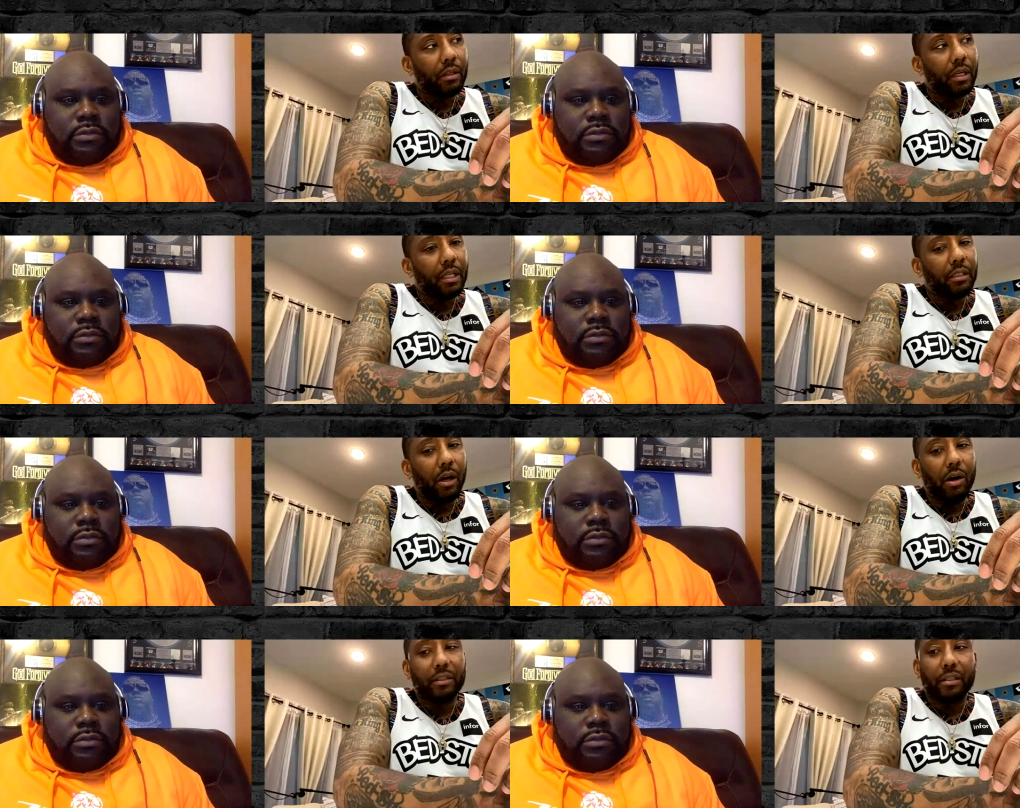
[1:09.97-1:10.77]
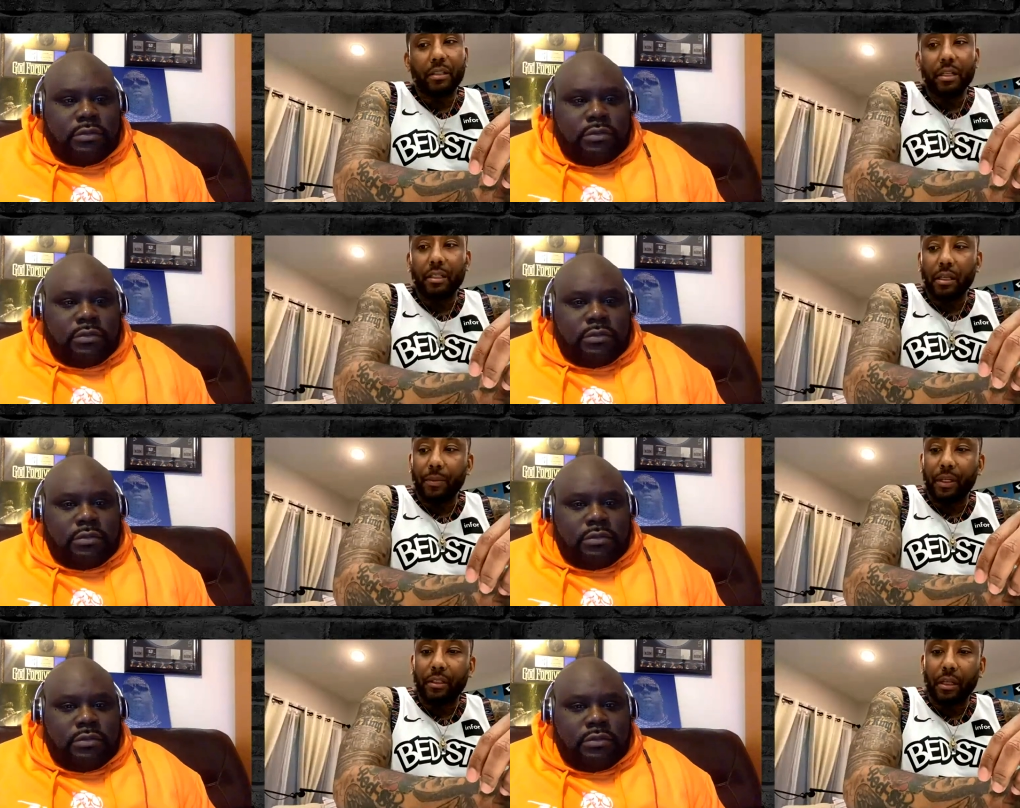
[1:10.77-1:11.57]
Speaker 1: it's hard to see some of
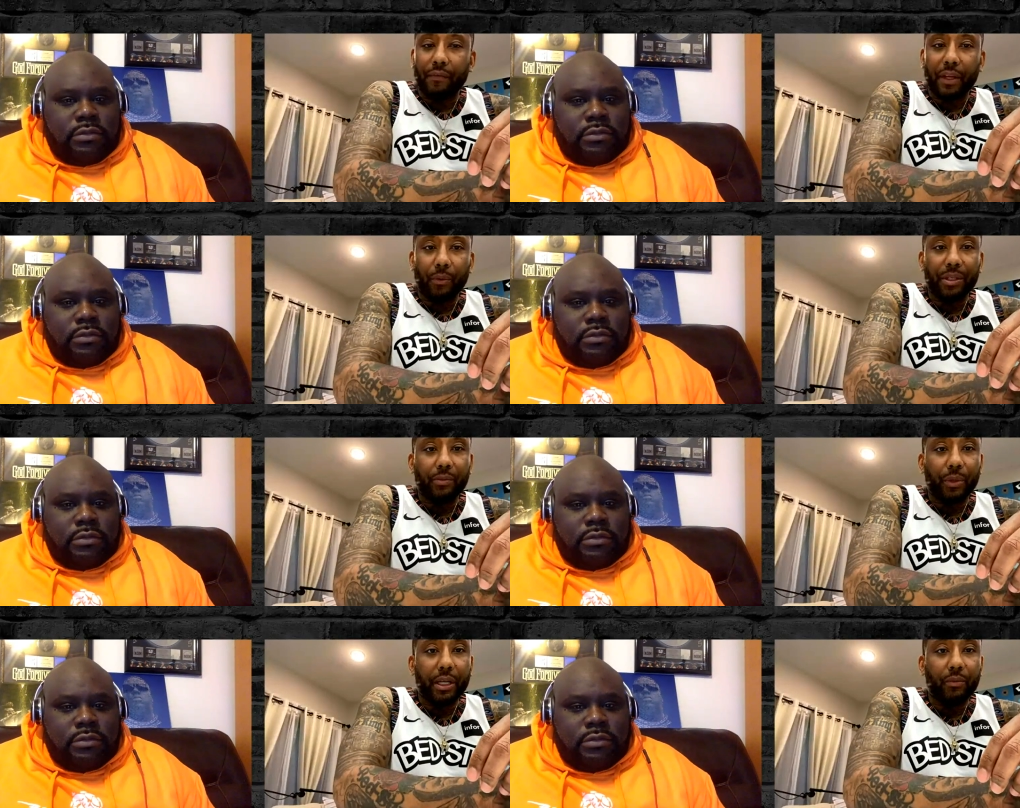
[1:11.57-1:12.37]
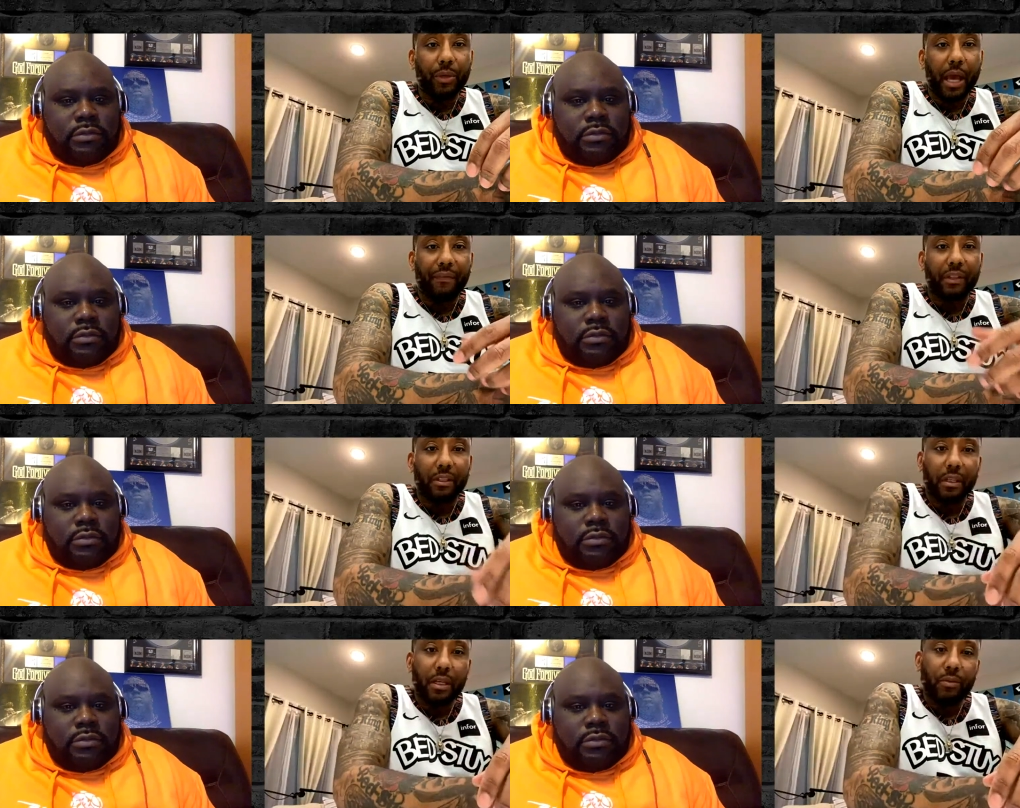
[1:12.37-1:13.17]
the stuff that we we we have to
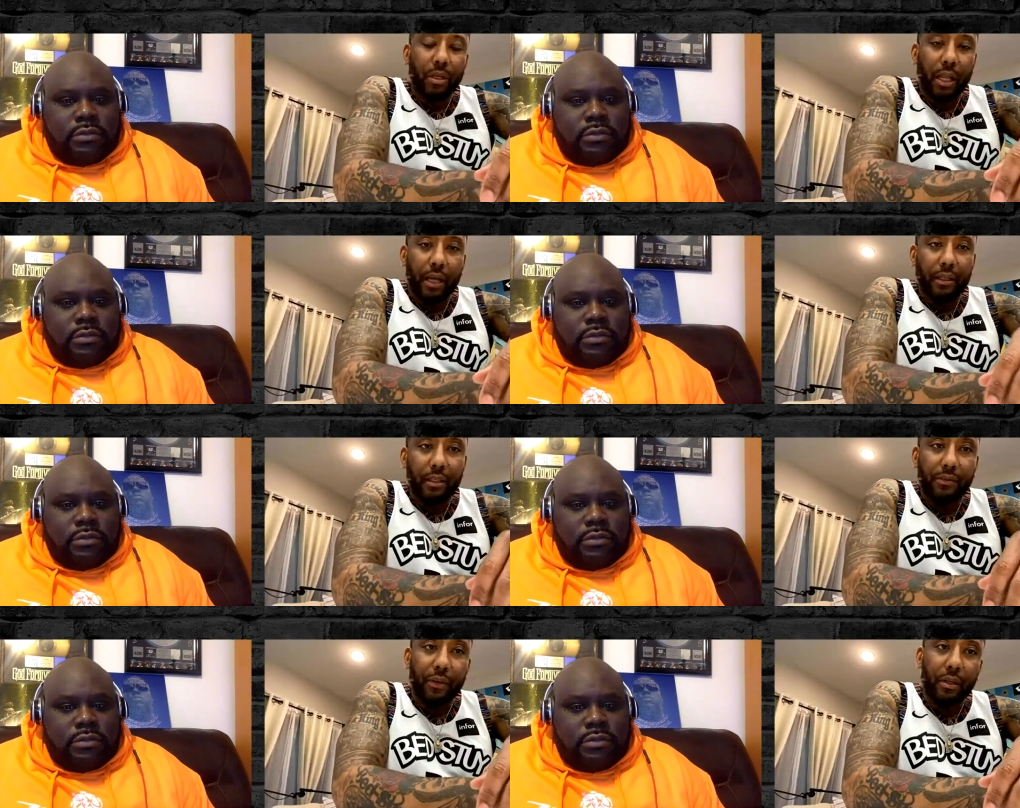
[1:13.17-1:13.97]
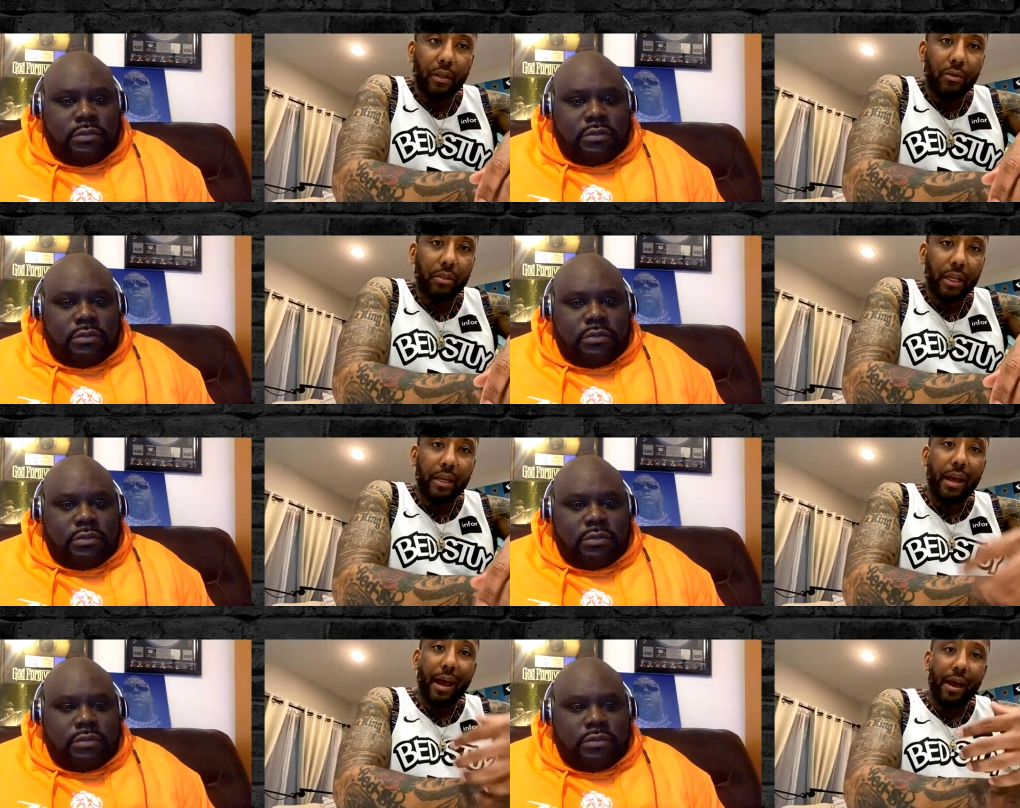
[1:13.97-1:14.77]
see with a lot of these videos and
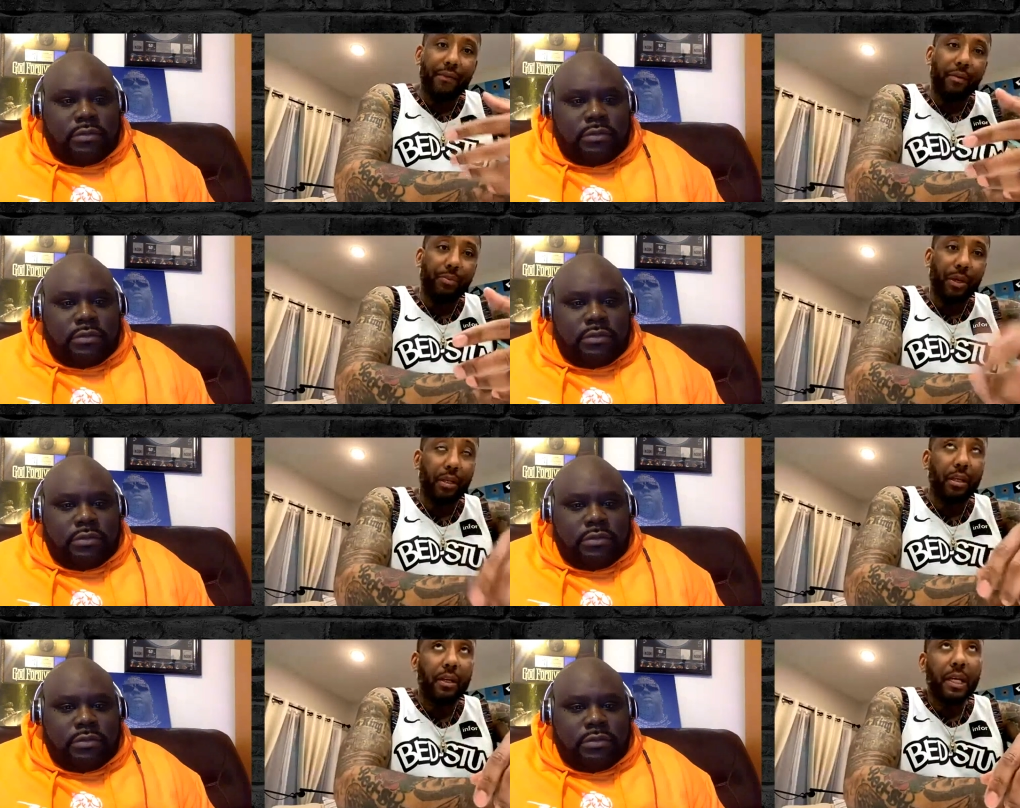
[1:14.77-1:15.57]
not have an opinion.